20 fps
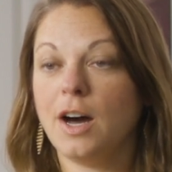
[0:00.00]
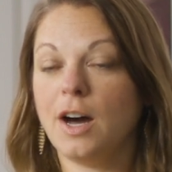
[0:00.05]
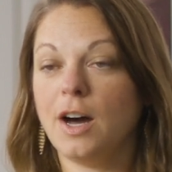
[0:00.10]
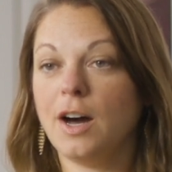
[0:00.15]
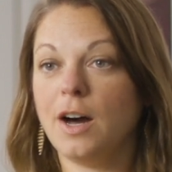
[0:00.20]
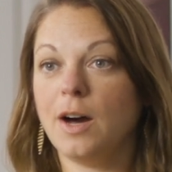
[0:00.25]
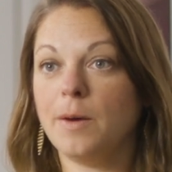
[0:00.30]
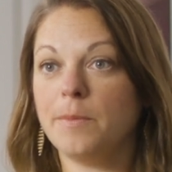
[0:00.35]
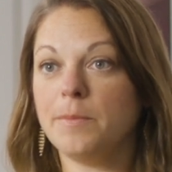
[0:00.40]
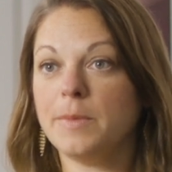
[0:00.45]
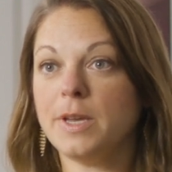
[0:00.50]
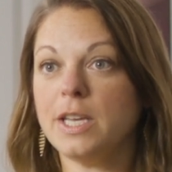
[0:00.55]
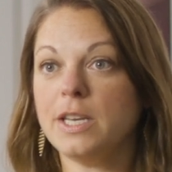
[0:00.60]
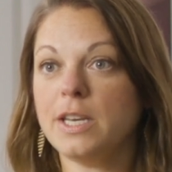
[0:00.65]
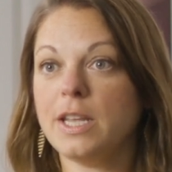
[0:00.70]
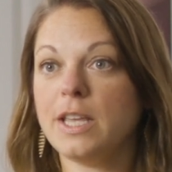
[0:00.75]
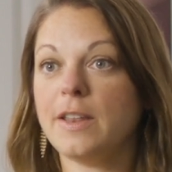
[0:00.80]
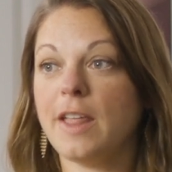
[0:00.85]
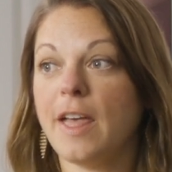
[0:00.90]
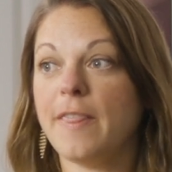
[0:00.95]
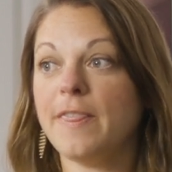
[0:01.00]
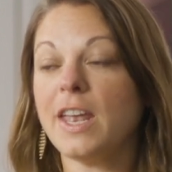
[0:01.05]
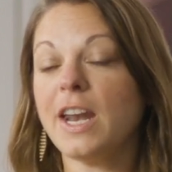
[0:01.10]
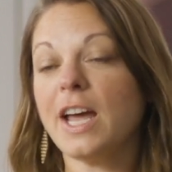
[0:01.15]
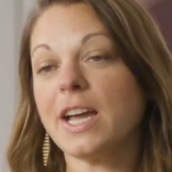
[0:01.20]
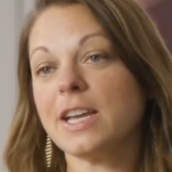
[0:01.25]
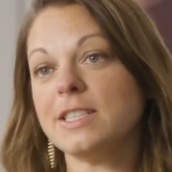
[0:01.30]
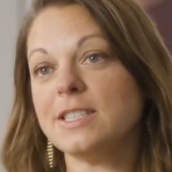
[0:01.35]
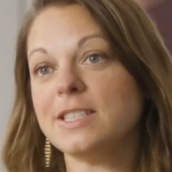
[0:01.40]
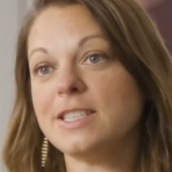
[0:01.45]
And then
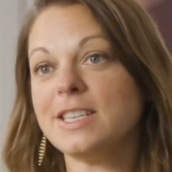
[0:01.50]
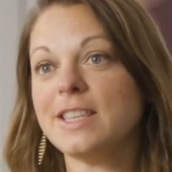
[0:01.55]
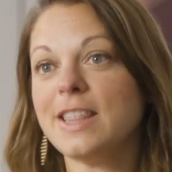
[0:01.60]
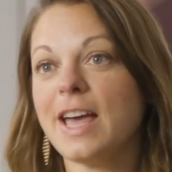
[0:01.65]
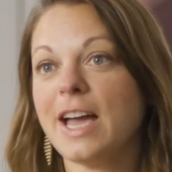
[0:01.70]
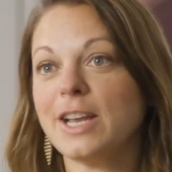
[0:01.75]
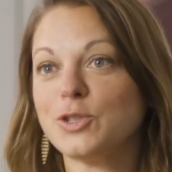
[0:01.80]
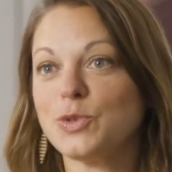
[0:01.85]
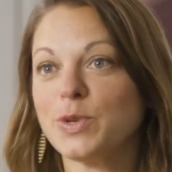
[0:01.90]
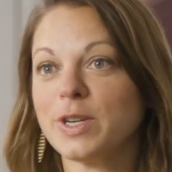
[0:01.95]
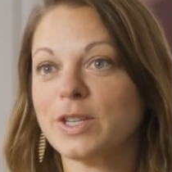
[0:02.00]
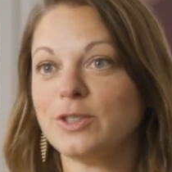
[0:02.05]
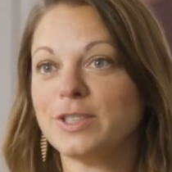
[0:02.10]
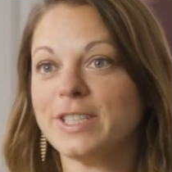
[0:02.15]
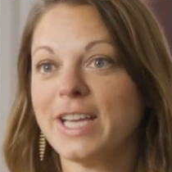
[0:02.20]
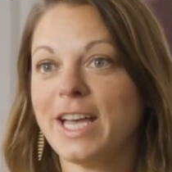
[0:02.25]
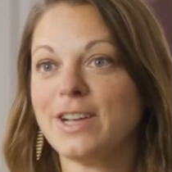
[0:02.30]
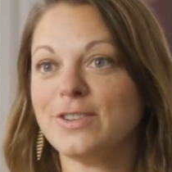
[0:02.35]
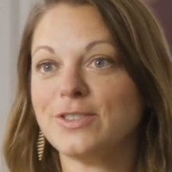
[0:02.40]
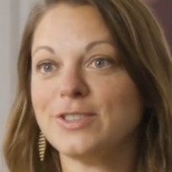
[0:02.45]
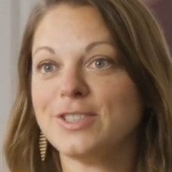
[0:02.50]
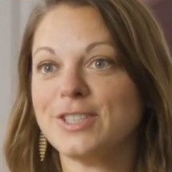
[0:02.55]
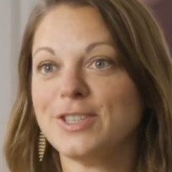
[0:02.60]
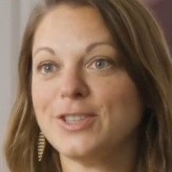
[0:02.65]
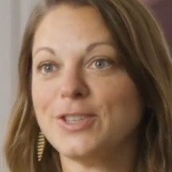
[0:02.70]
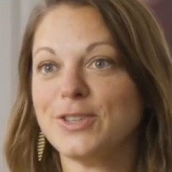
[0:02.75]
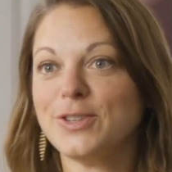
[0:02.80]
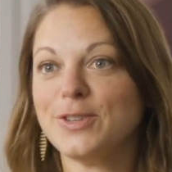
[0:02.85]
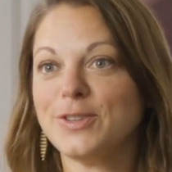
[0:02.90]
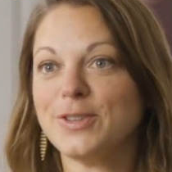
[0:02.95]
I can see that trickle down
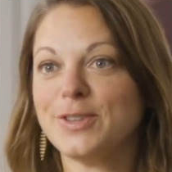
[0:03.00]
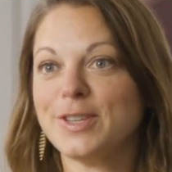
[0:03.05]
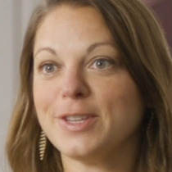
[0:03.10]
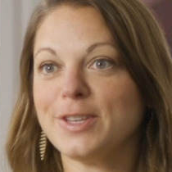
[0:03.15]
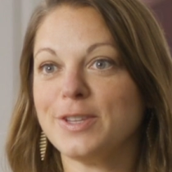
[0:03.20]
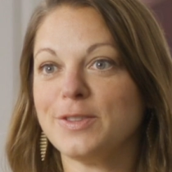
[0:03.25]
to